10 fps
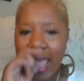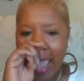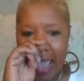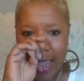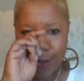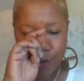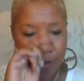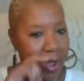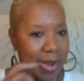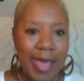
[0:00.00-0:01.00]
and you
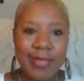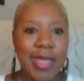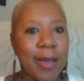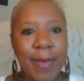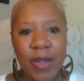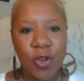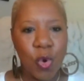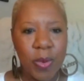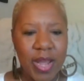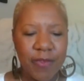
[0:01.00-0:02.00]
may not think about it
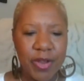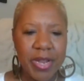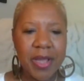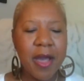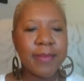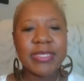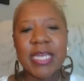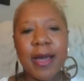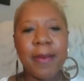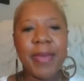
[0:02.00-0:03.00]
or whatever, and it comes
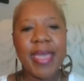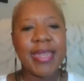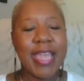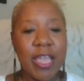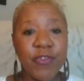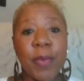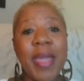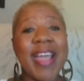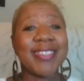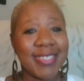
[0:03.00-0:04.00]
up. And if you're
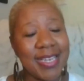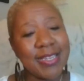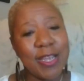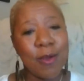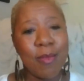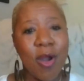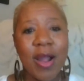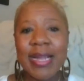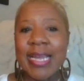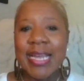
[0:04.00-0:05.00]
past your 10-year
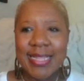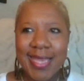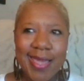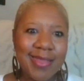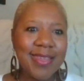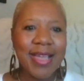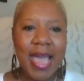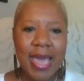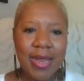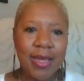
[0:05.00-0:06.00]
mark, then you're
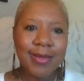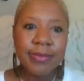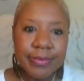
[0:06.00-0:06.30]
kind of